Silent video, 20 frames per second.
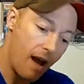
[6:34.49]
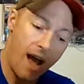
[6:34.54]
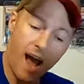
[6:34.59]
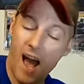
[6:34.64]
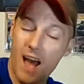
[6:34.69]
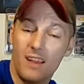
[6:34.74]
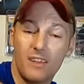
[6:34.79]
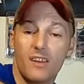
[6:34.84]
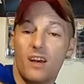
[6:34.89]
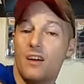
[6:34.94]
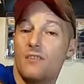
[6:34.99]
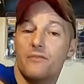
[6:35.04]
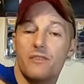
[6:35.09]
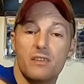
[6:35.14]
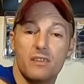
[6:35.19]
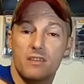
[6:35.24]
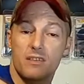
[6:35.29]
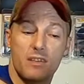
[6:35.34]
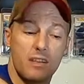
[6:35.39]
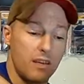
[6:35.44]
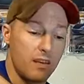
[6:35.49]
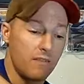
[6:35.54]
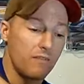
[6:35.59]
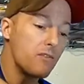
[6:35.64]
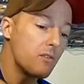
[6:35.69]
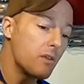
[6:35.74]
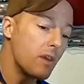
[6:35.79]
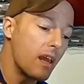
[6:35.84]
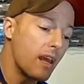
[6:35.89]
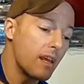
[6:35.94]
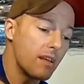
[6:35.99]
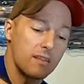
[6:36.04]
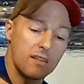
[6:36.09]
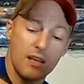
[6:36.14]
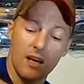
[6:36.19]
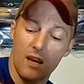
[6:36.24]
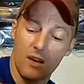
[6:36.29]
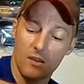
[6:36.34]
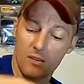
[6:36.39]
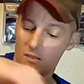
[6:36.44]
I love this thing. If you can't
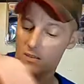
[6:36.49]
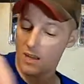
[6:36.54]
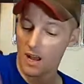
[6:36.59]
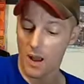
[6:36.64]
tell,